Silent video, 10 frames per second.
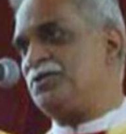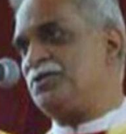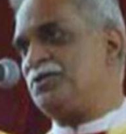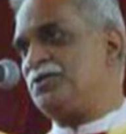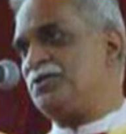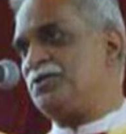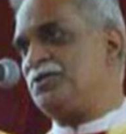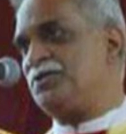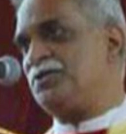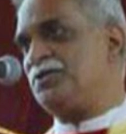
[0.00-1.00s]

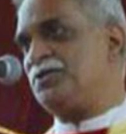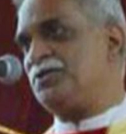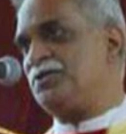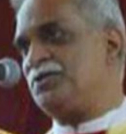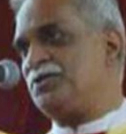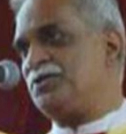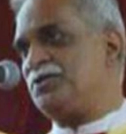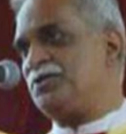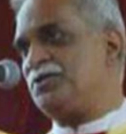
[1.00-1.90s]
No one is speaking in this clip.